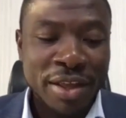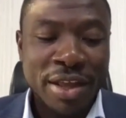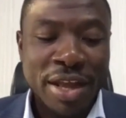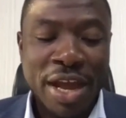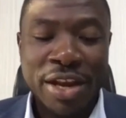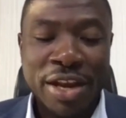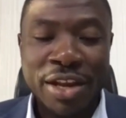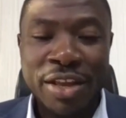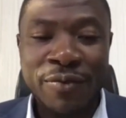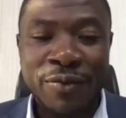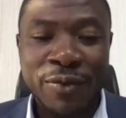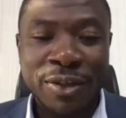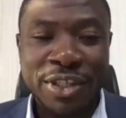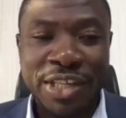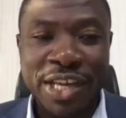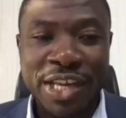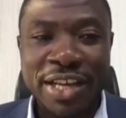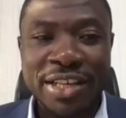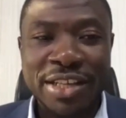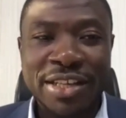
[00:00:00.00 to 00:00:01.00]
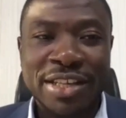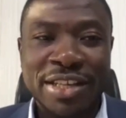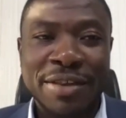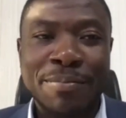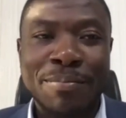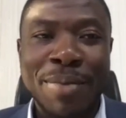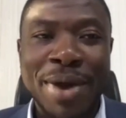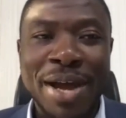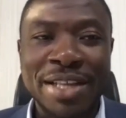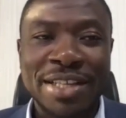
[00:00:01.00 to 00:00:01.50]
And if you check the
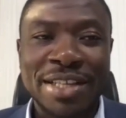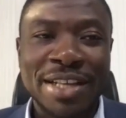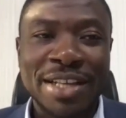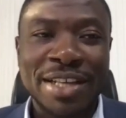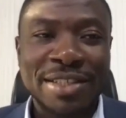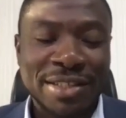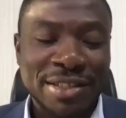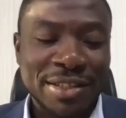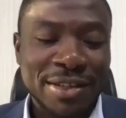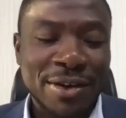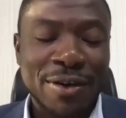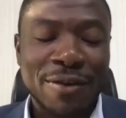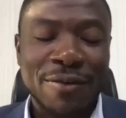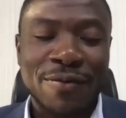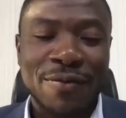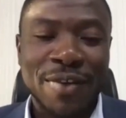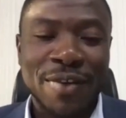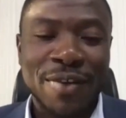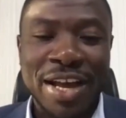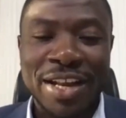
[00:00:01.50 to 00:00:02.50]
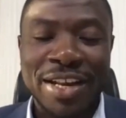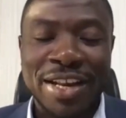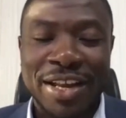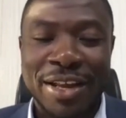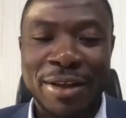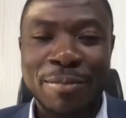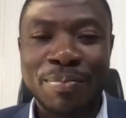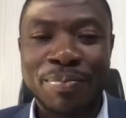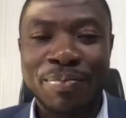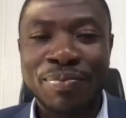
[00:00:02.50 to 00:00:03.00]
budgets of
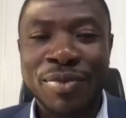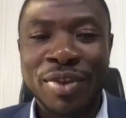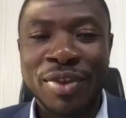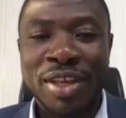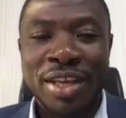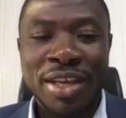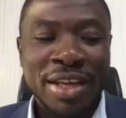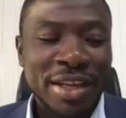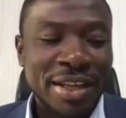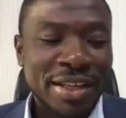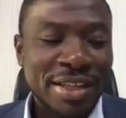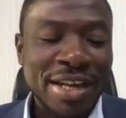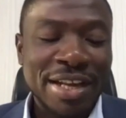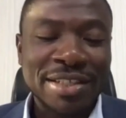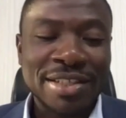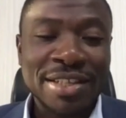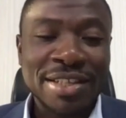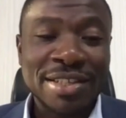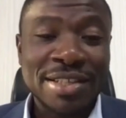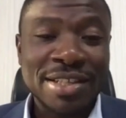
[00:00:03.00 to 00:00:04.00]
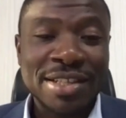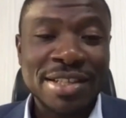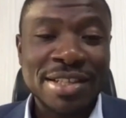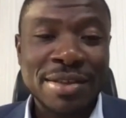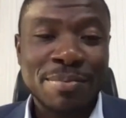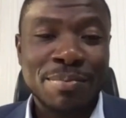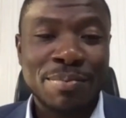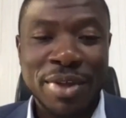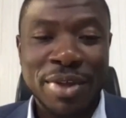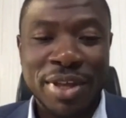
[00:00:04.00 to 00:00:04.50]
Ghana,
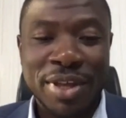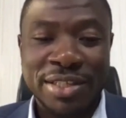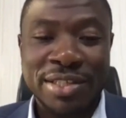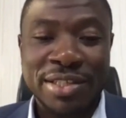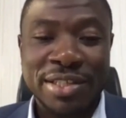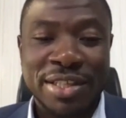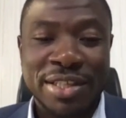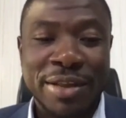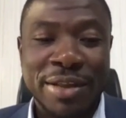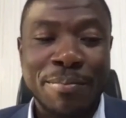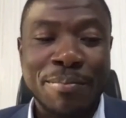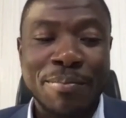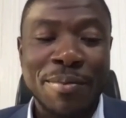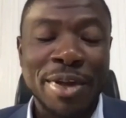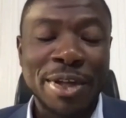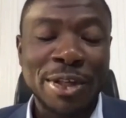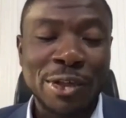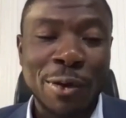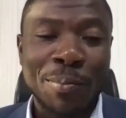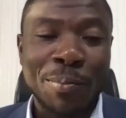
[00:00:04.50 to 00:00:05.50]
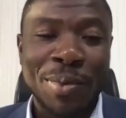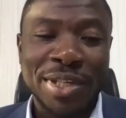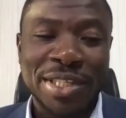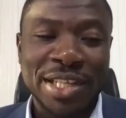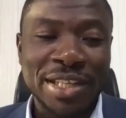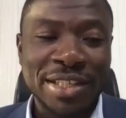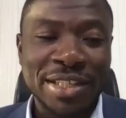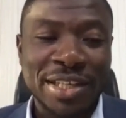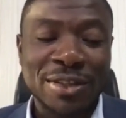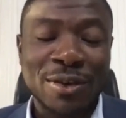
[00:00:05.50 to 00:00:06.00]
taxation is the major
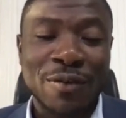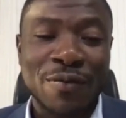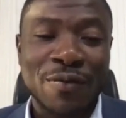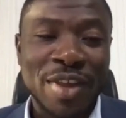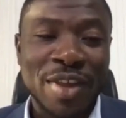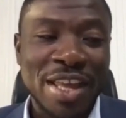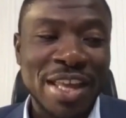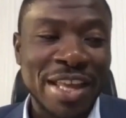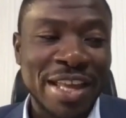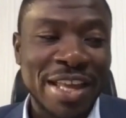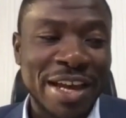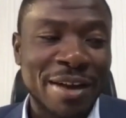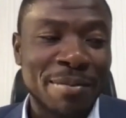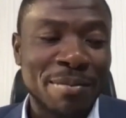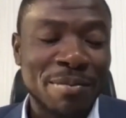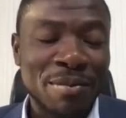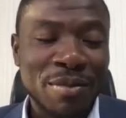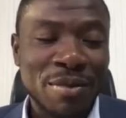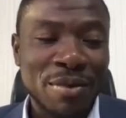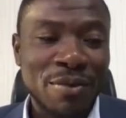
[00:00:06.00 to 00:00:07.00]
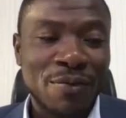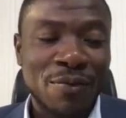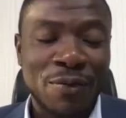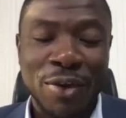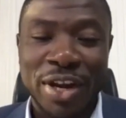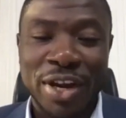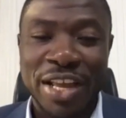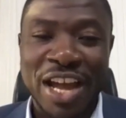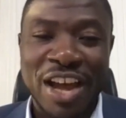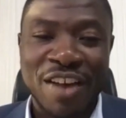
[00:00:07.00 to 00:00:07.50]
percentage of income
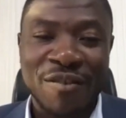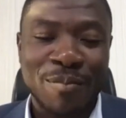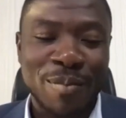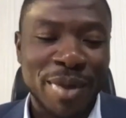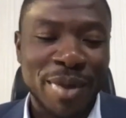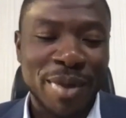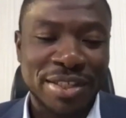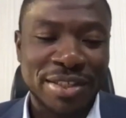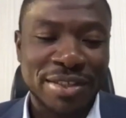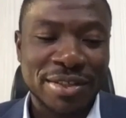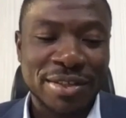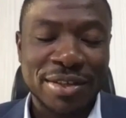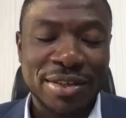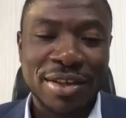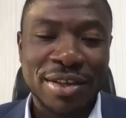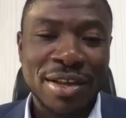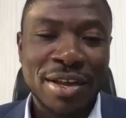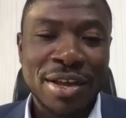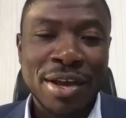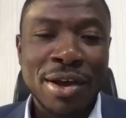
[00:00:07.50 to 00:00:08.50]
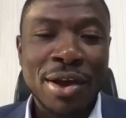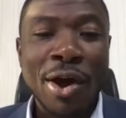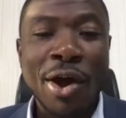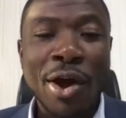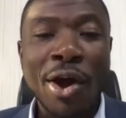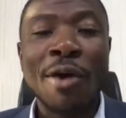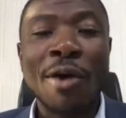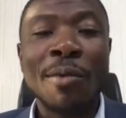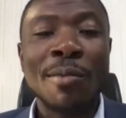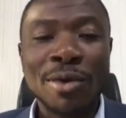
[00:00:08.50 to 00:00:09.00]
for the government,
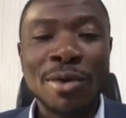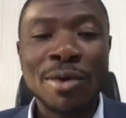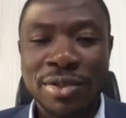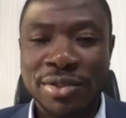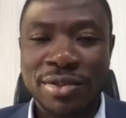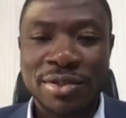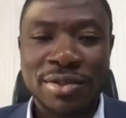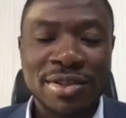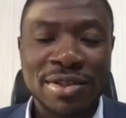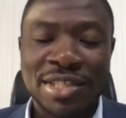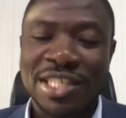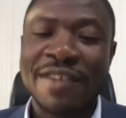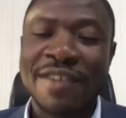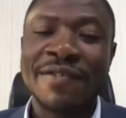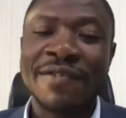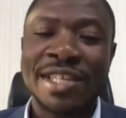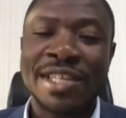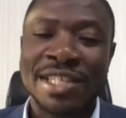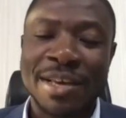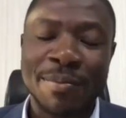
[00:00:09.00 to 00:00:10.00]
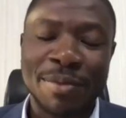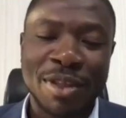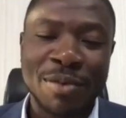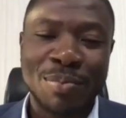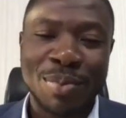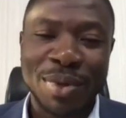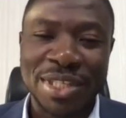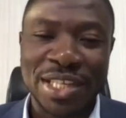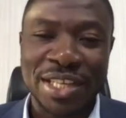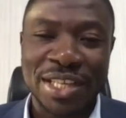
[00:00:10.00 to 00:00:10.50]
almost 70 something
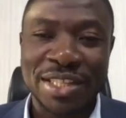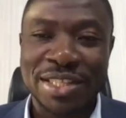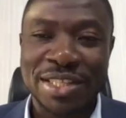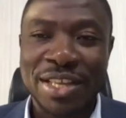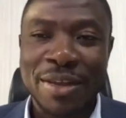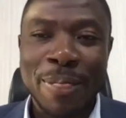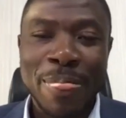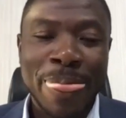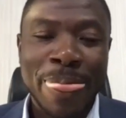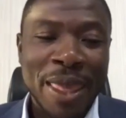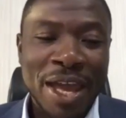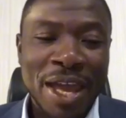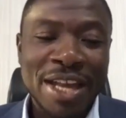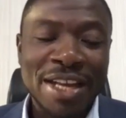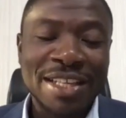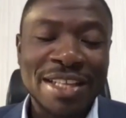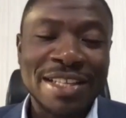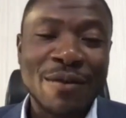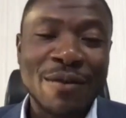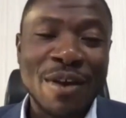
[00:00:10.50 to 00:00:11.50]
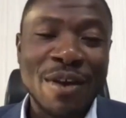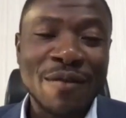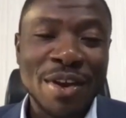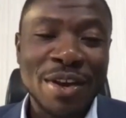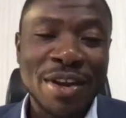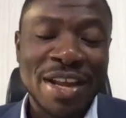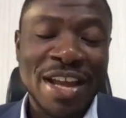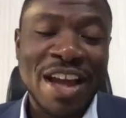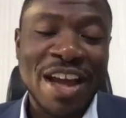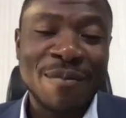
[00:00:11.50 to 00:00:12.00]
percent, and is the
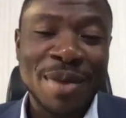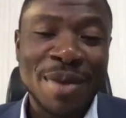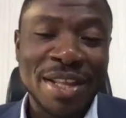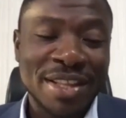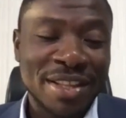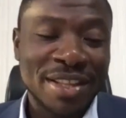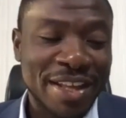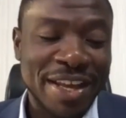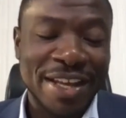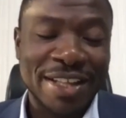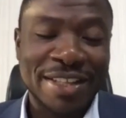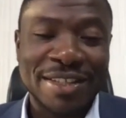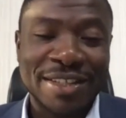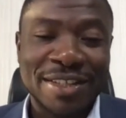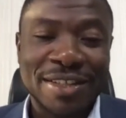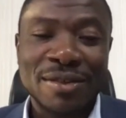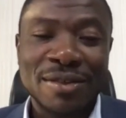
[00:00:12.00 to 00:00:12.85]
revenue government gets